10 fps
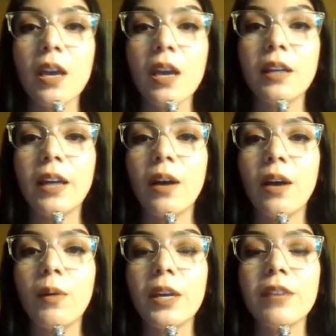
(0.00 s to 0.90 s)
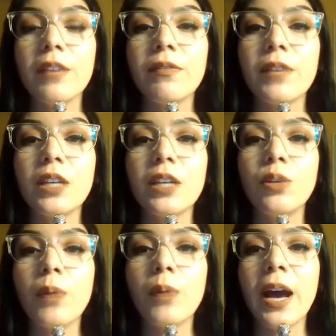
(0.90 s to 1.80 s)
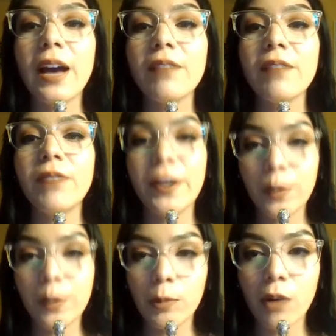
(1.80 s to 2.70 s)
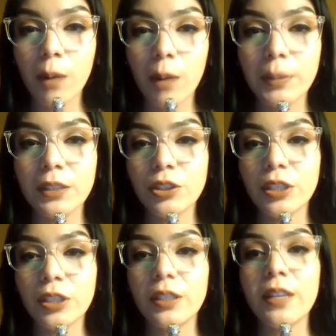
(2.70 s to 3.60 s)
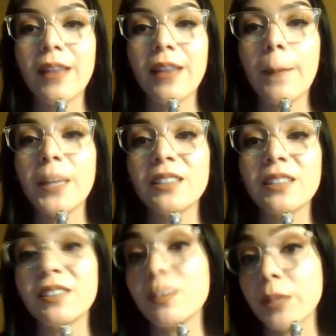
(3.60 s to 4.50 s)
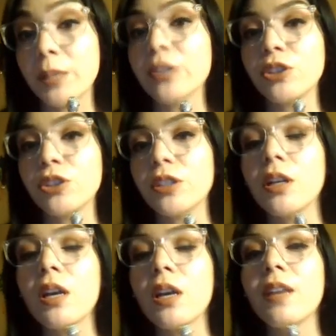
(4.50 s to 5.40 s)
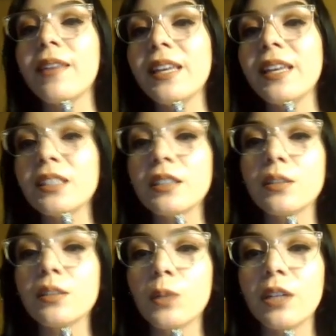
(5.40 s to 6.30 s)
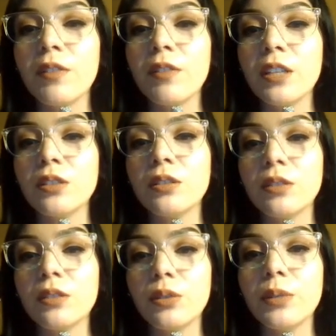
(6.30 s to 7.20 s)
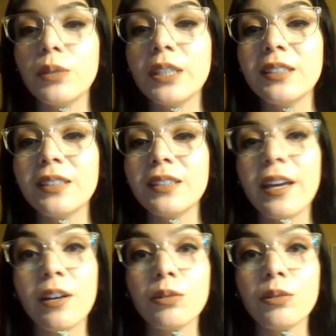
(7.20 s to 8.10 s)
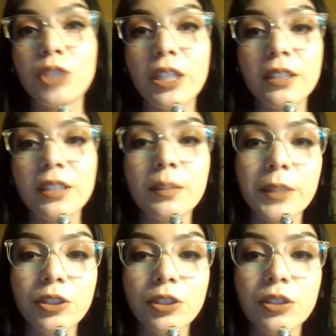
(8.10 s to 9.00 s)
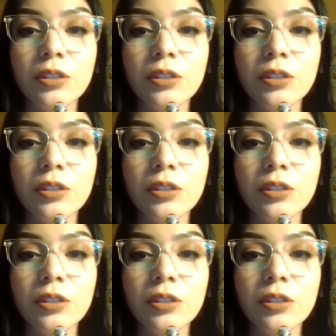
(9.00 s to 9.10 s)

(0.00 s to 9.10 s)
Now, if you have variable composition, then that means it's a mixture. The easiest one of these two is the heterogeneous mixtures.